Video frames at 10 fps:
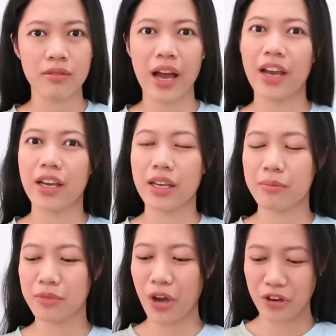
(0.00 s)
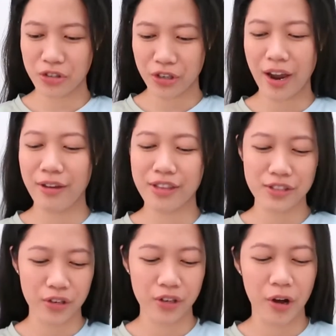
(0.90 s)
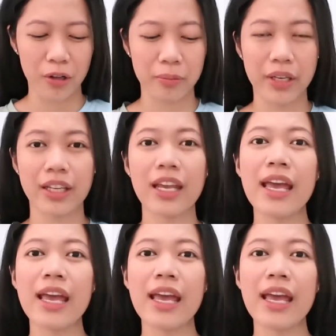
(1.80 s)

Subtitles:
I'm not sure how these are called, but